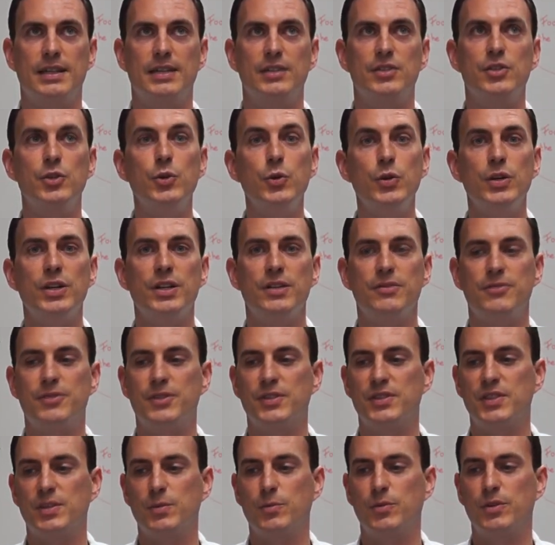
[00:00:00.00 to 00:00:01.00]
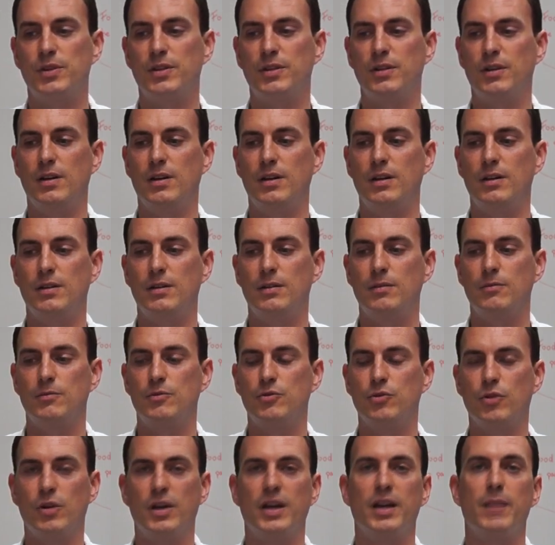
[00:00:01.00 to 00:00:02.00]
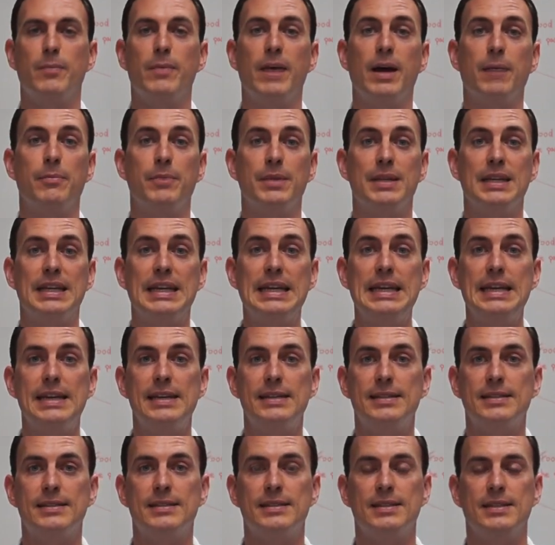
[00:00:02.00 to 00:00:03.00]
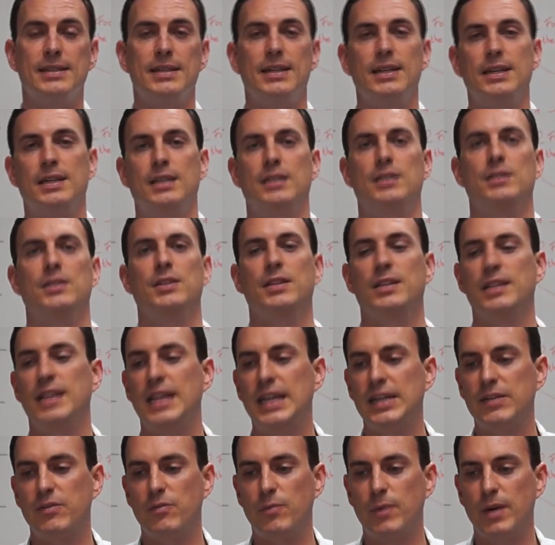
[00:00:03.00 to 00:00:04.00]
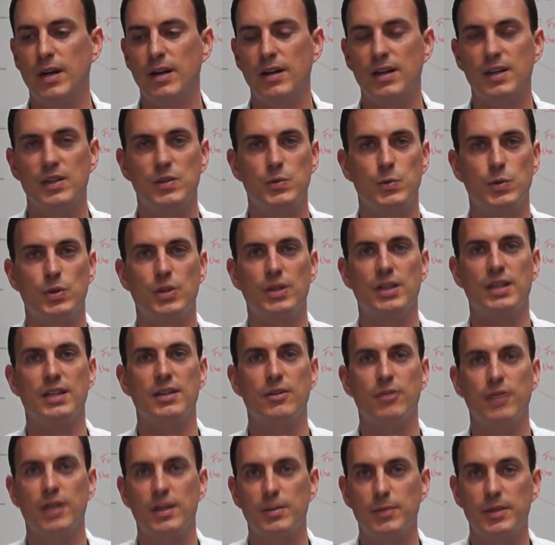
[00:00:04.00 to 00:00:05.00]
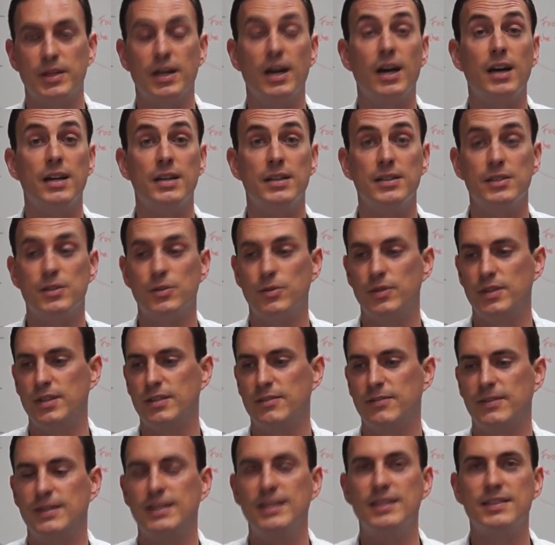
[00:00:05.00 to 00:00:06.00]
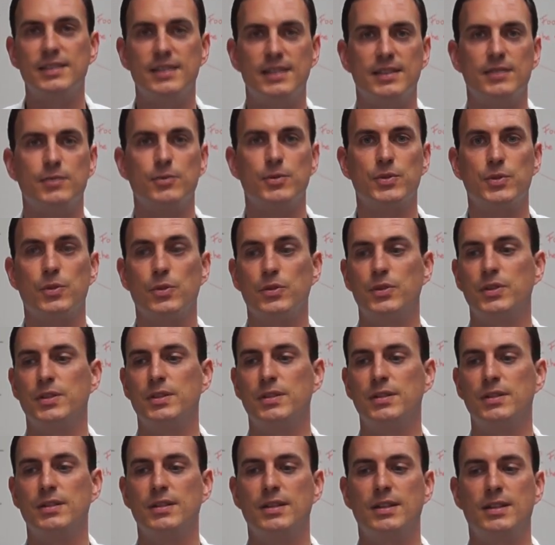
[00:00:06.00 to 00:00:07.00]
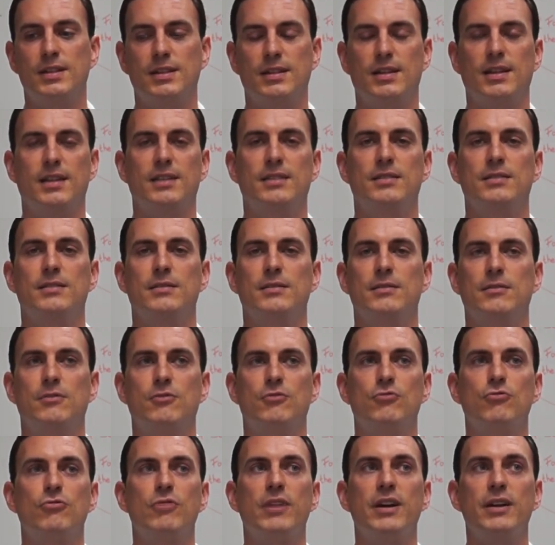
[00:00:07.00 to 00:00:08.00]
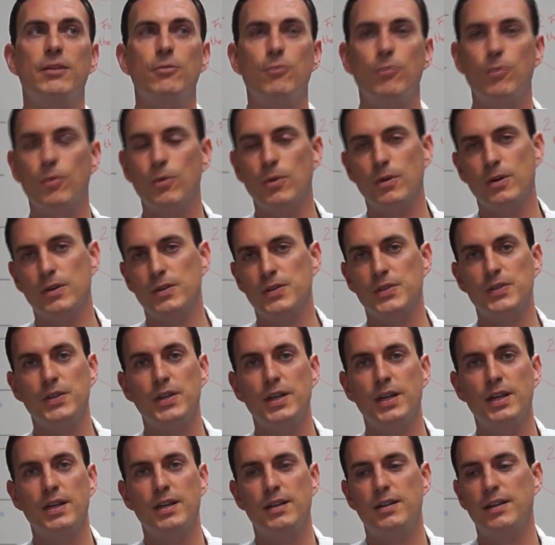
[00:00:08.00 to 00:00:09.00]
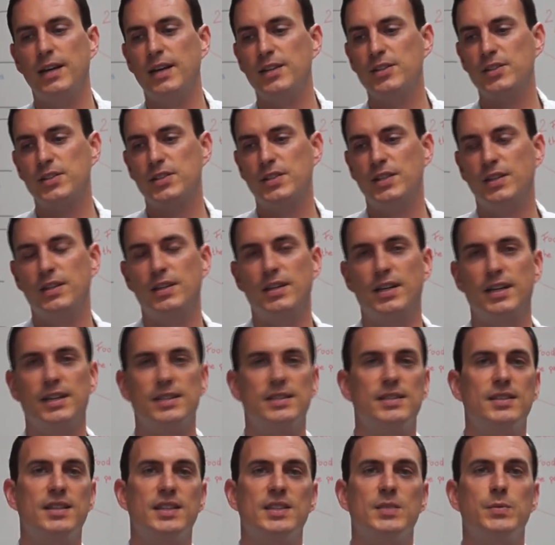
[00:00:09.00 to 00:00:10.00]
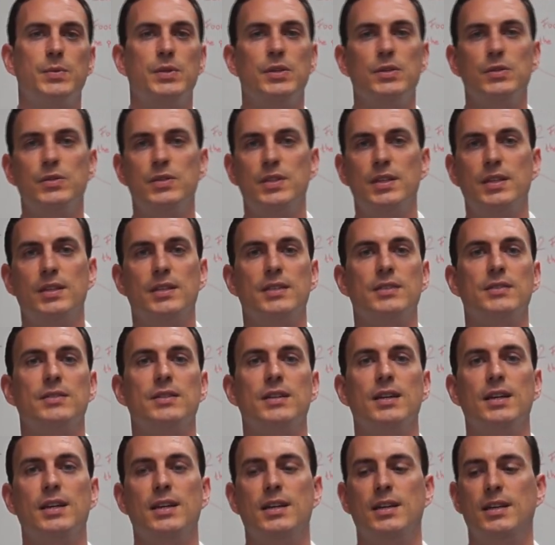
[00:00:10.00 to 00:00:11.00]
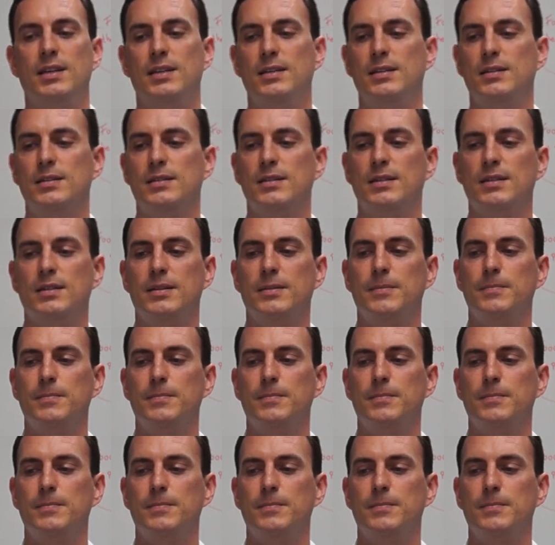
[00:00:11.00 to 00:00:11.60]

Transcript: intuitive to someone drawing a map in the East, to the Native Americans would look incredibly unintuitive. And this has resulted in great wars, not just in the United States, but you see this in